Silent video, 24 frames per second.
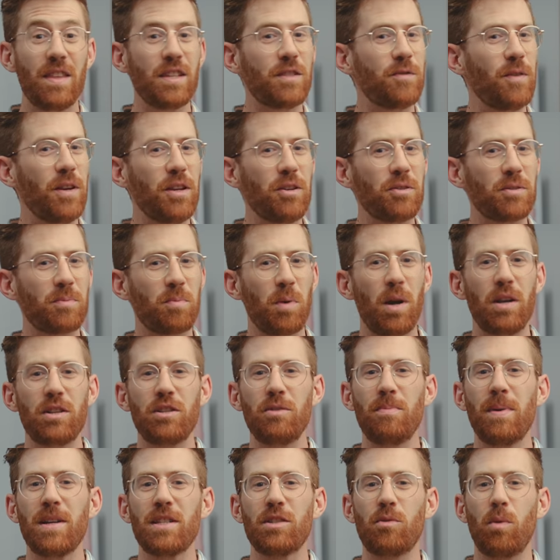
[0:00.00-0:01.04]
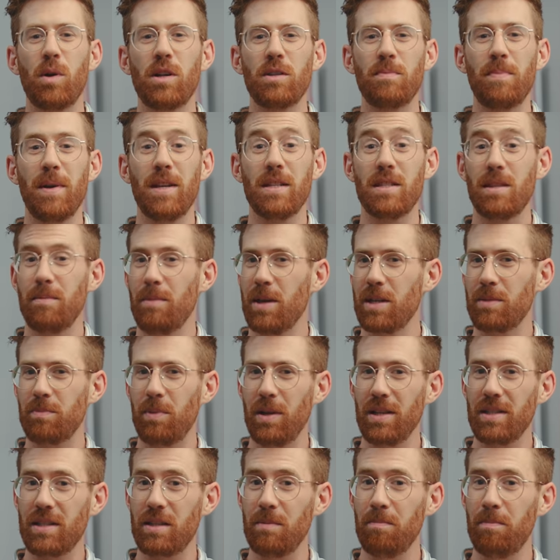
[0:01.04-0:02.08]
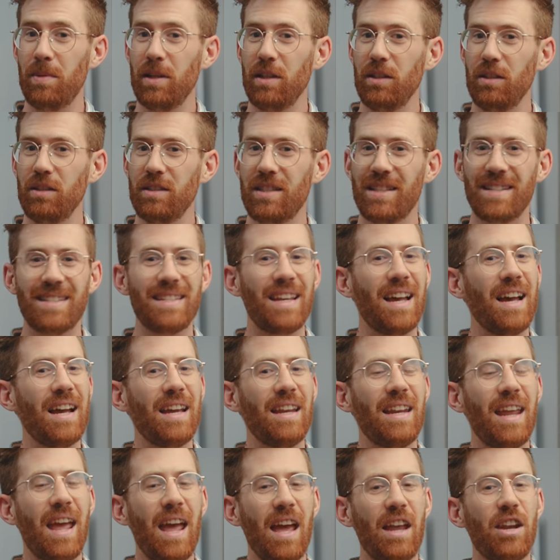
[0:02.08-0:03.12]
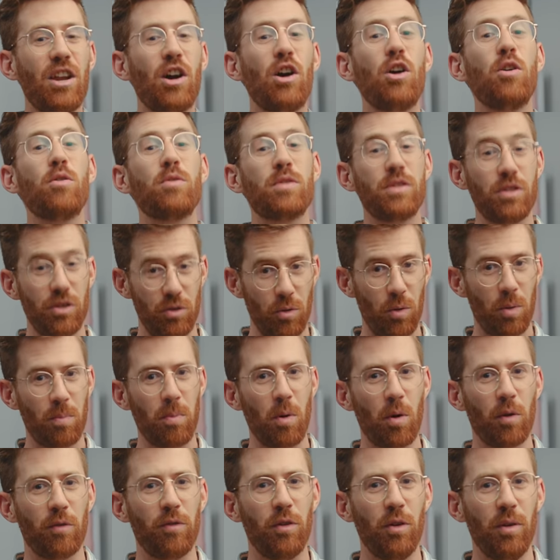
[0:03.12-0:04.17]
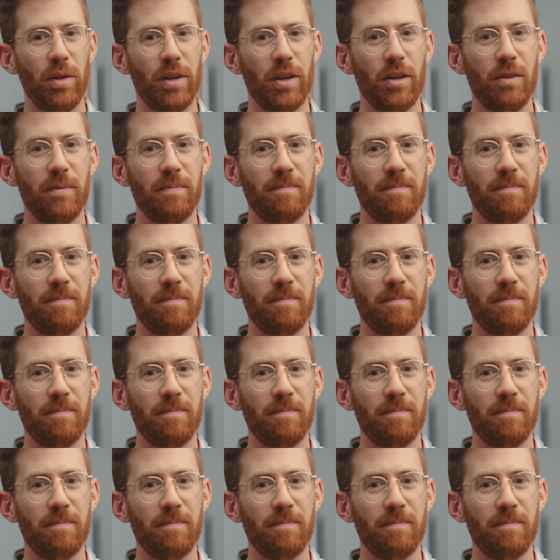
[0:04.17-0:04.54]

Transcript: This video is brought to you by Squarespace, the best place to build, design, and host your portfolio.